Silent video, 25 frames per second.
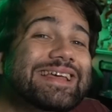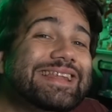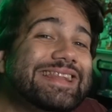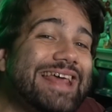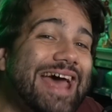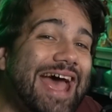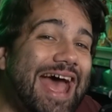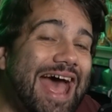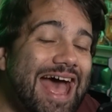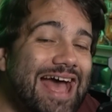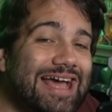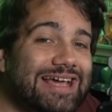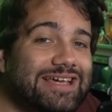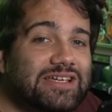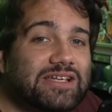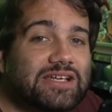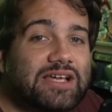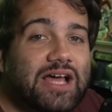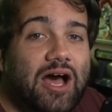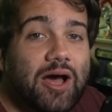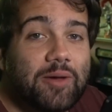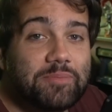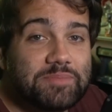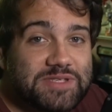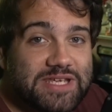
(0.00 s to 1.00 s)
The
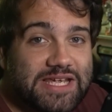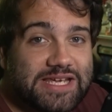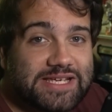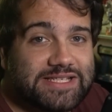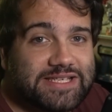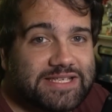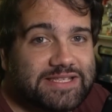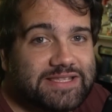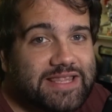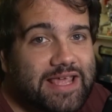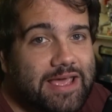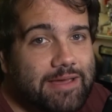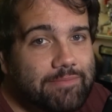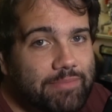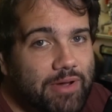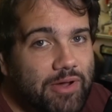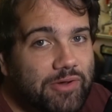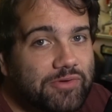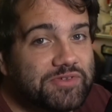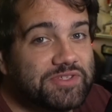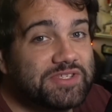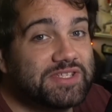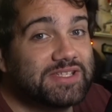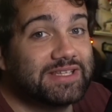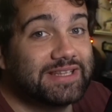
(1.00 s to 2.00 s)
hacker updated their
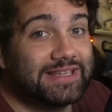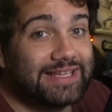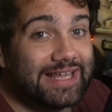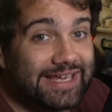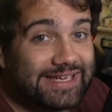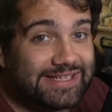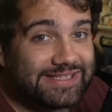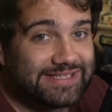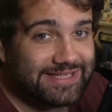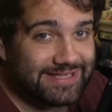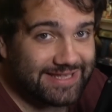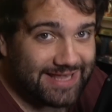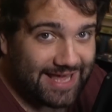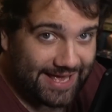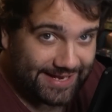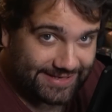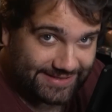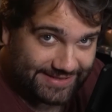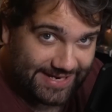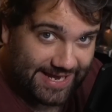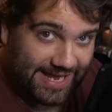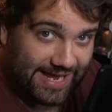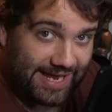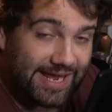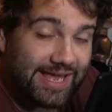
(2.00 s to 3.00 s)
post later that
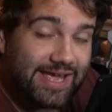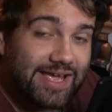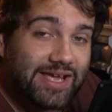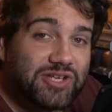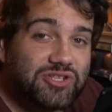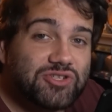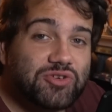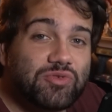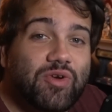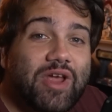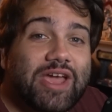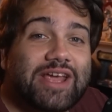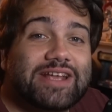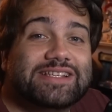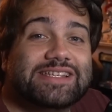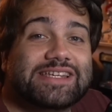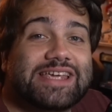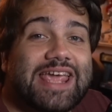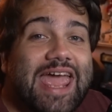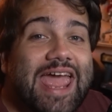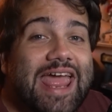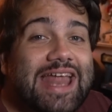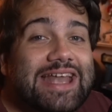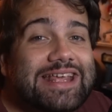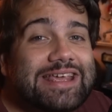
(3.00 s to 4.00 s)
day,
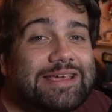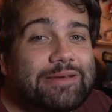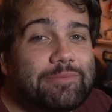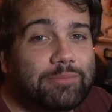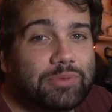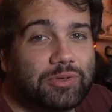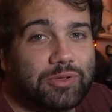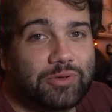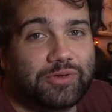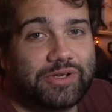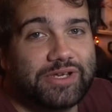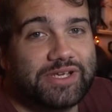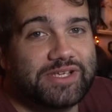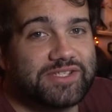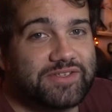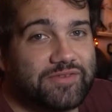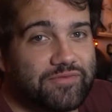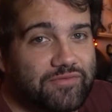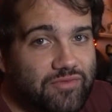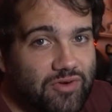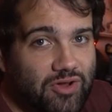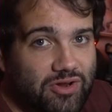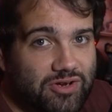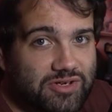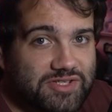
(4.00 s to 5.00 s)
directing any employees
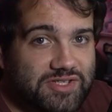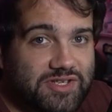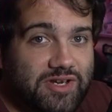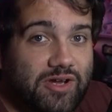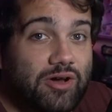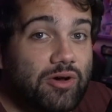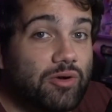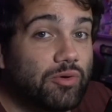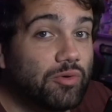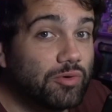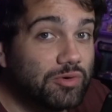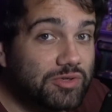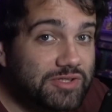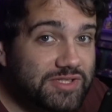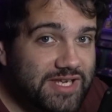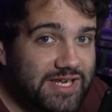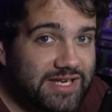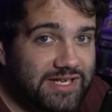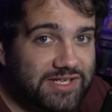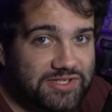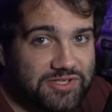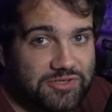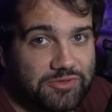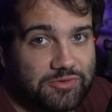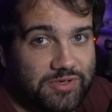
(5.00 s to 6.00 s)
of Rockstar or
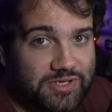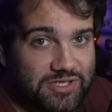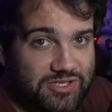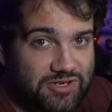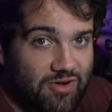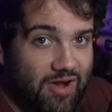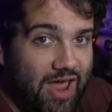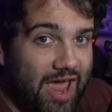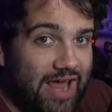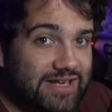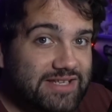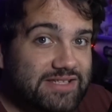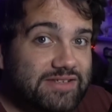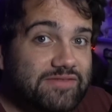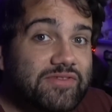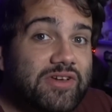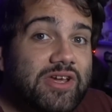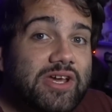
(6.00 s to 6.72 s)
Take-Two Interactive